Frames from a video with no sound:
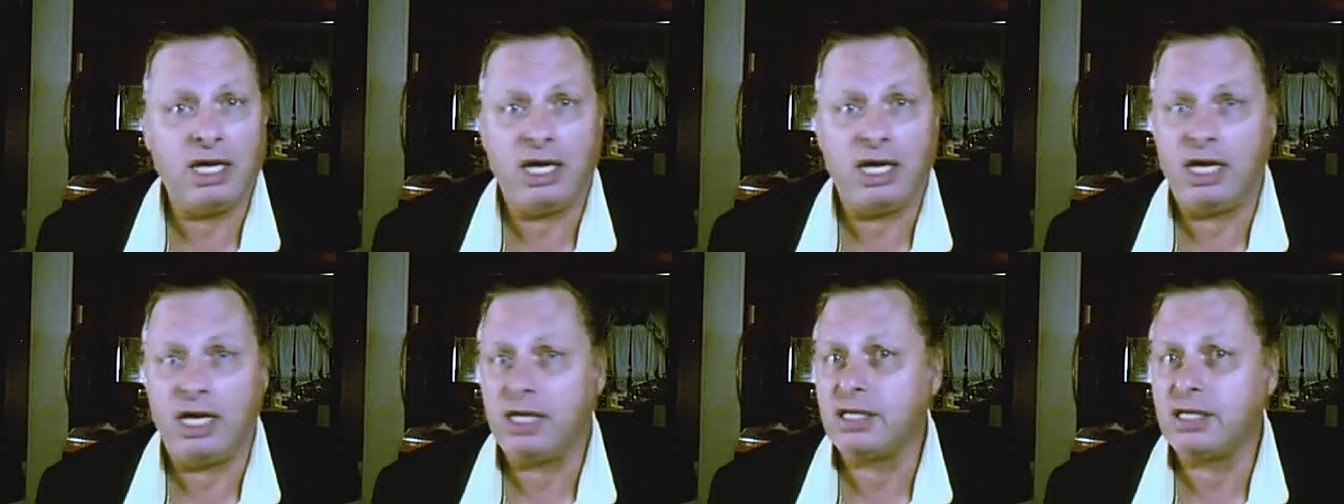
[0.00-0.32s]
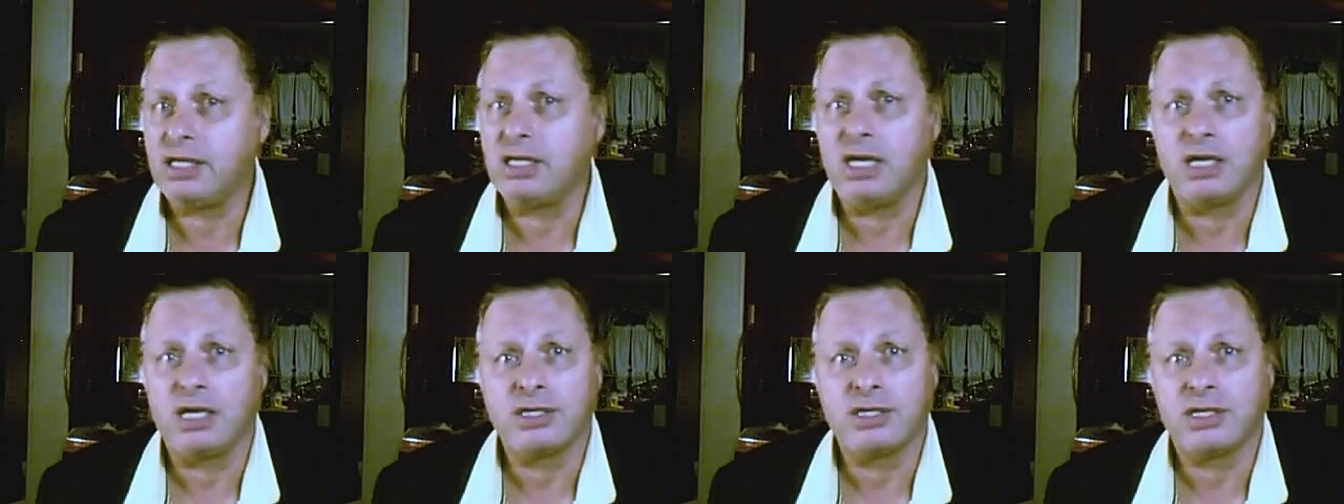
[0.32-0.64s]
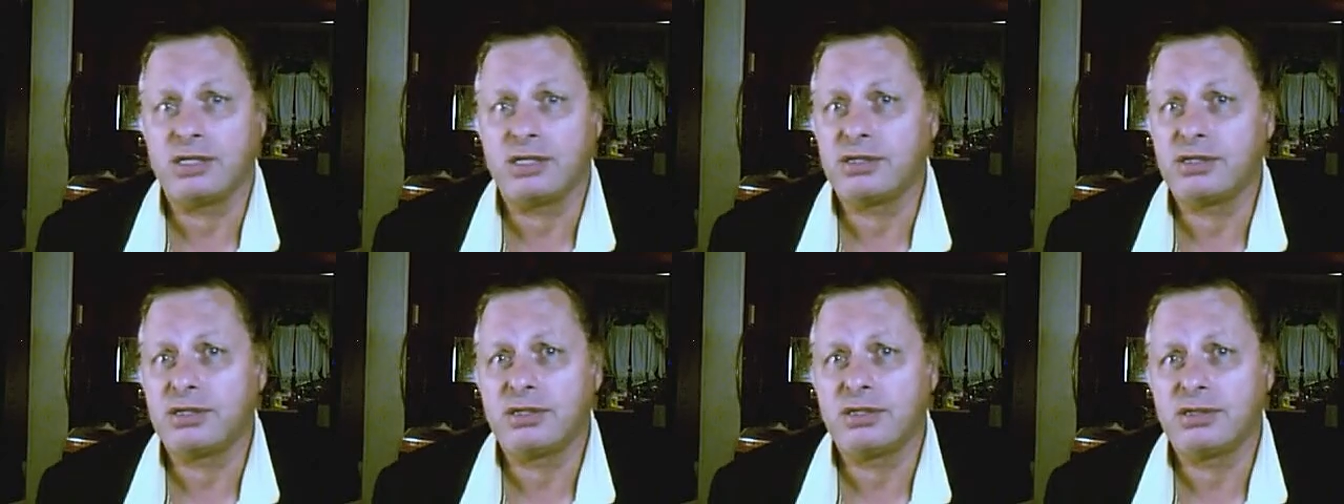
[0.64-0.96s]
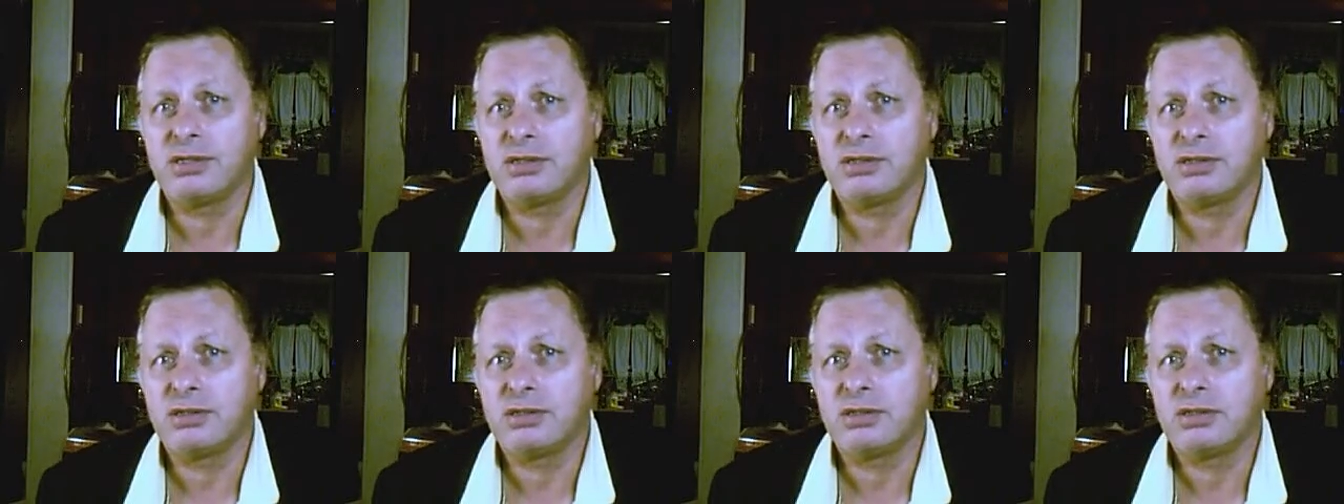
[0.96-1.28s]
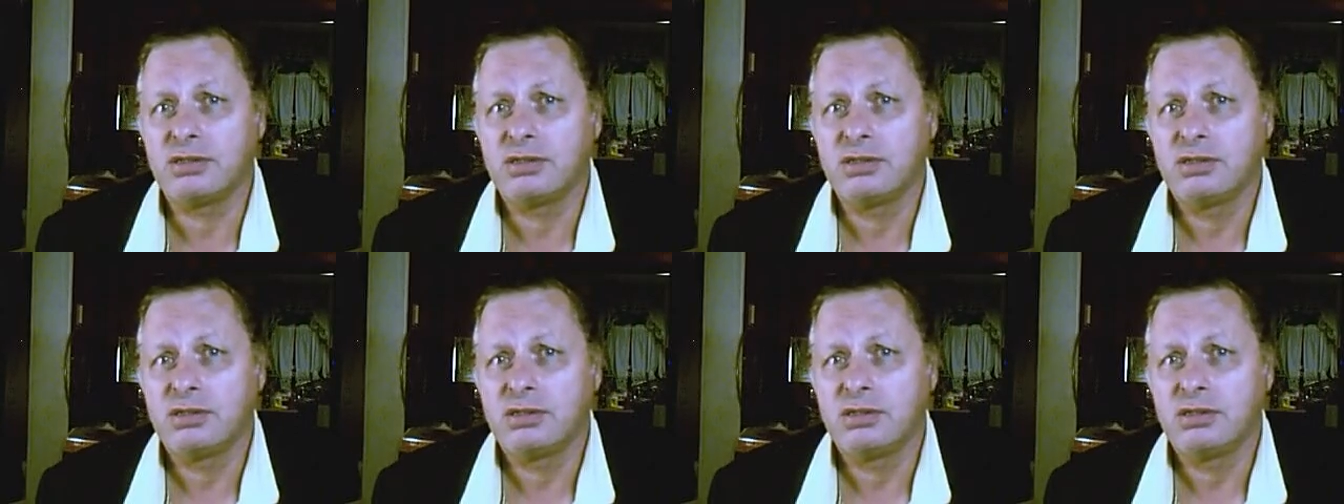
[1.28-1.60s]
it doesn't.
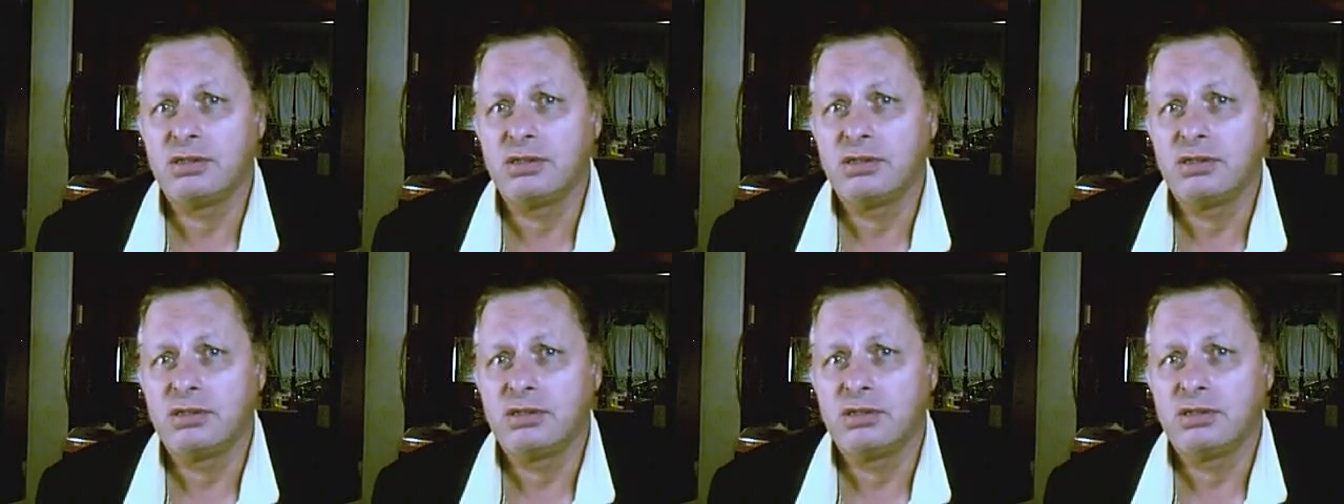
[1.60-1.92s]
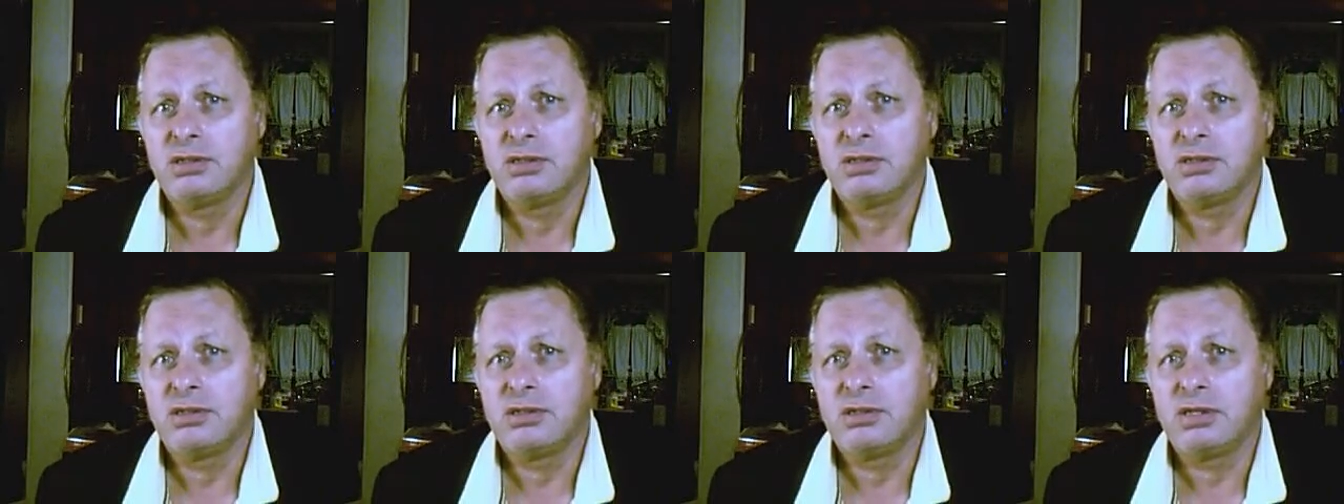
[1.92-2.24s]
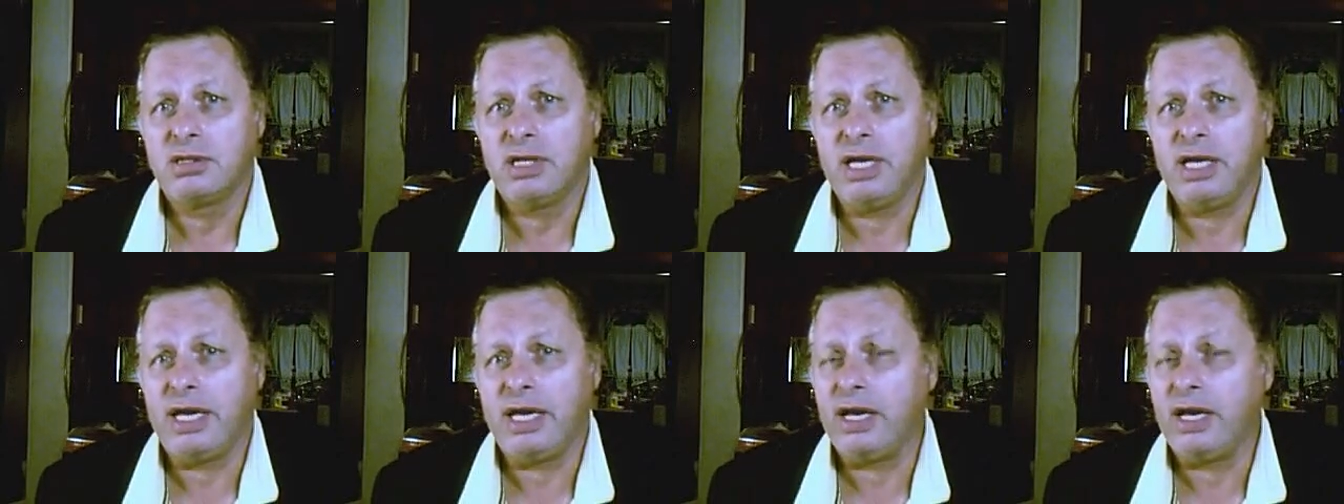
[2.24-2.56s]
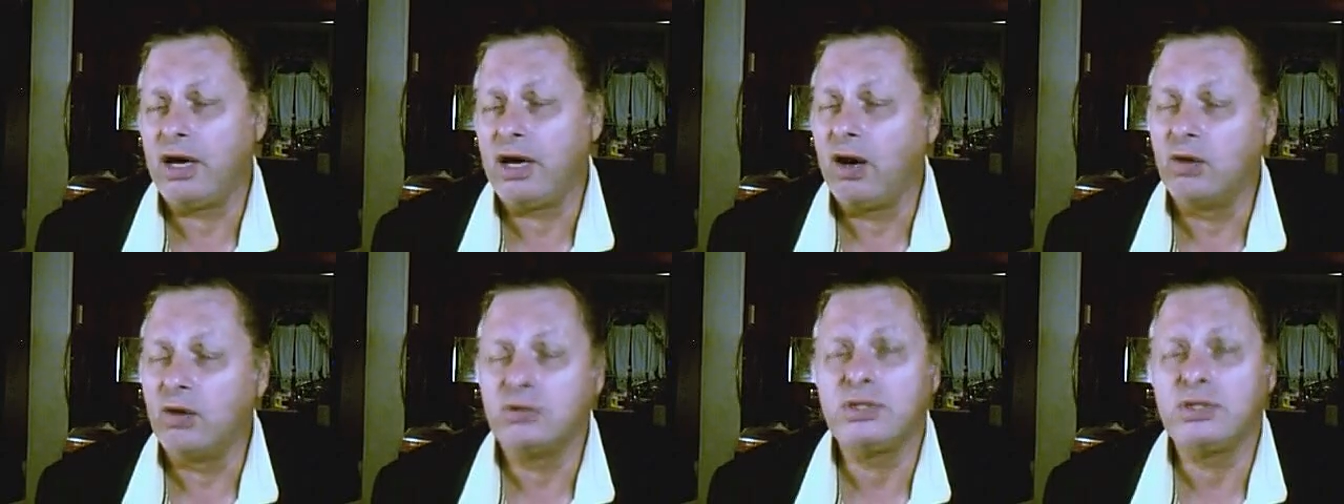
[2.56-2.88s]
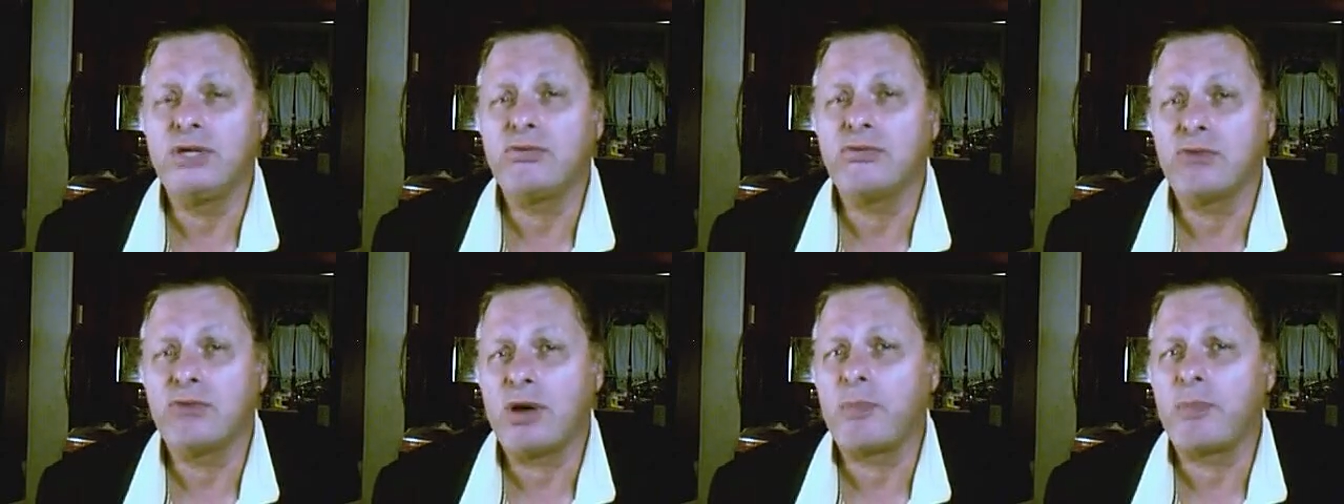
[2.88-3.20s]
It
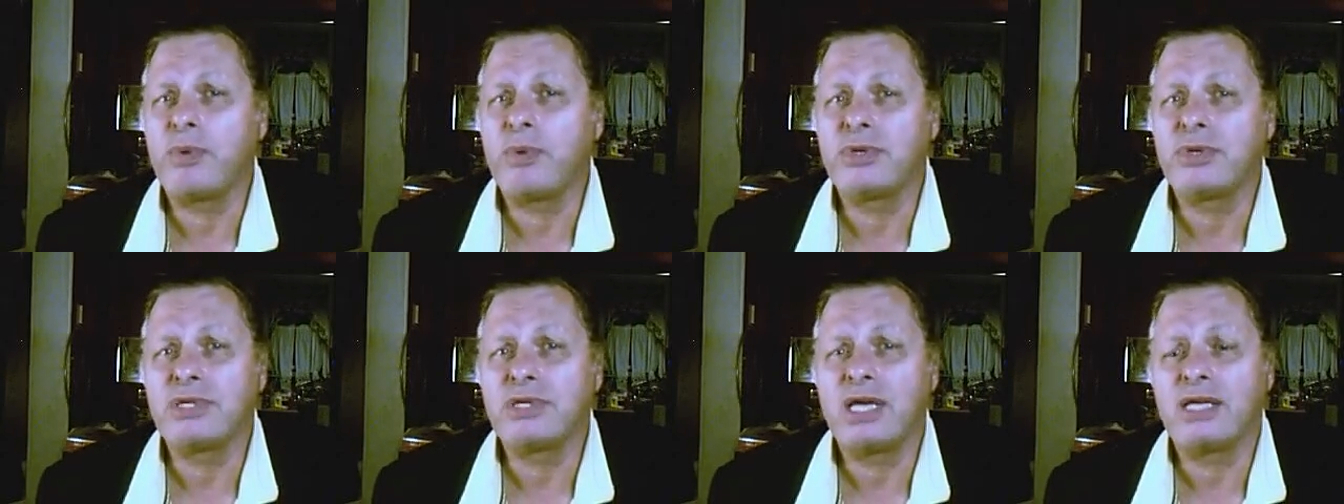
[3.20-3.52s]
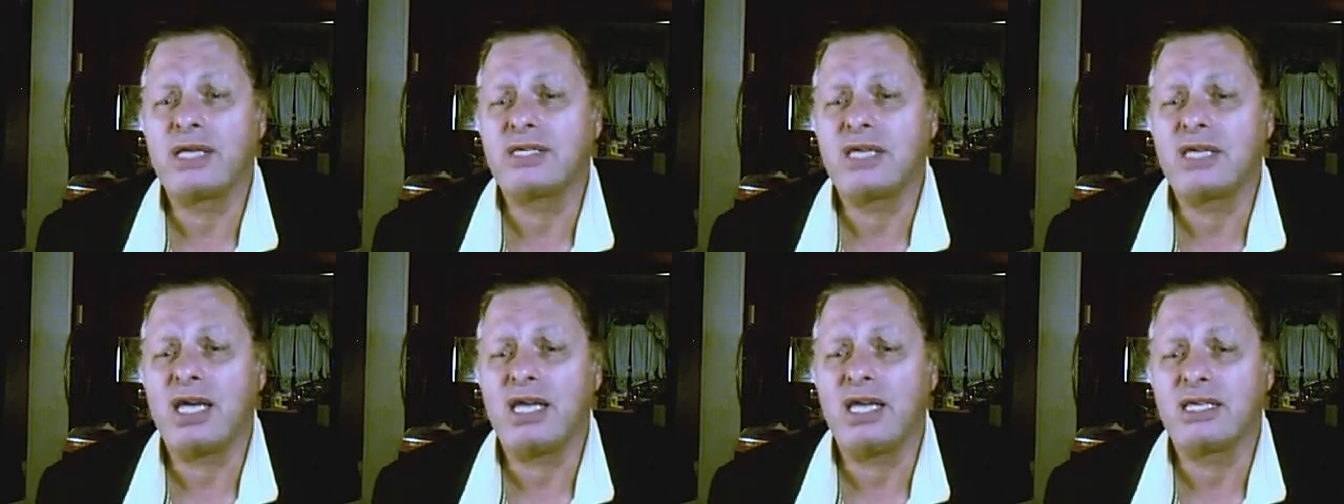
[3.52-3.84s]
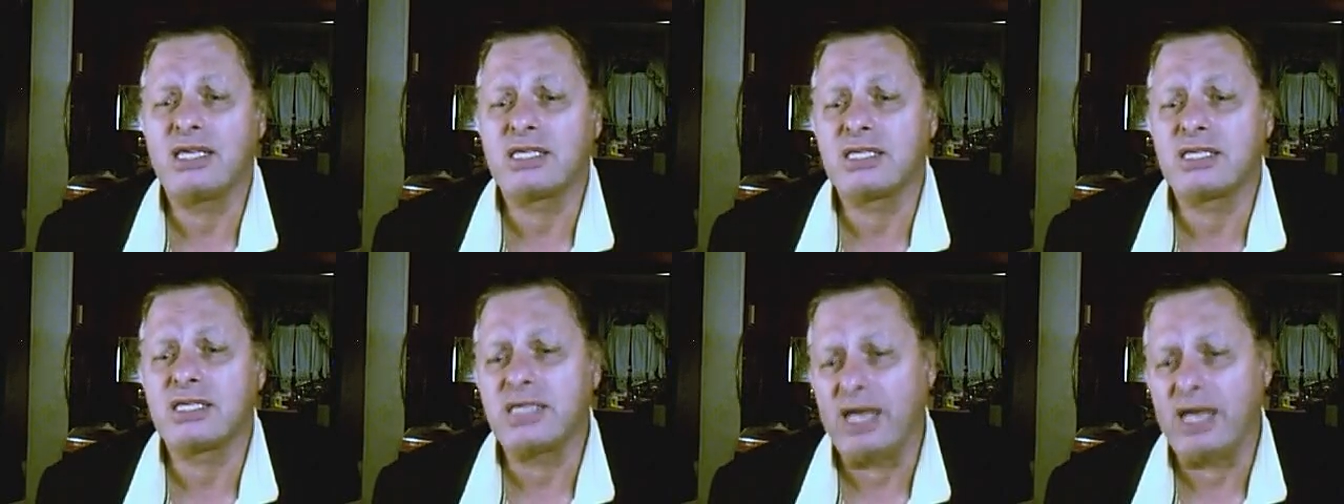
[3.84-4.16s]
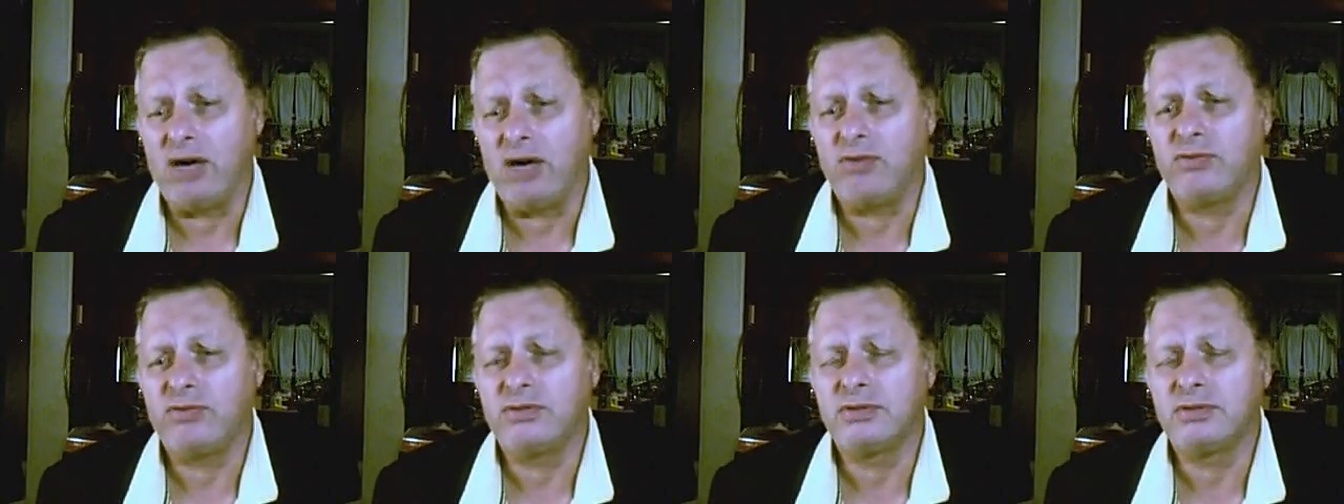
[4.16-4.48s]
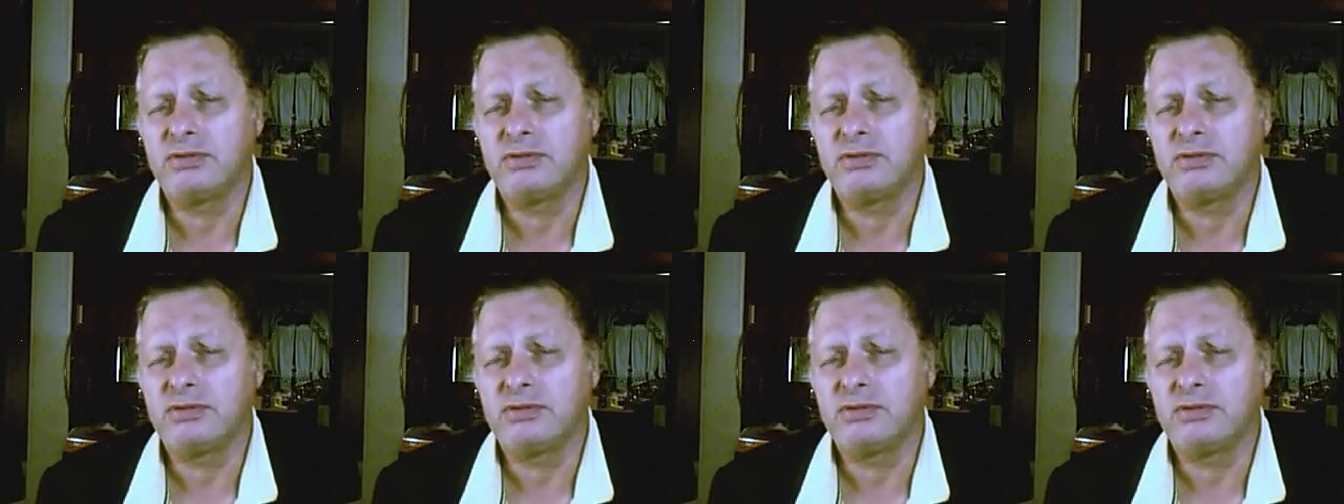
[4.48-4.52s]
only represents itself.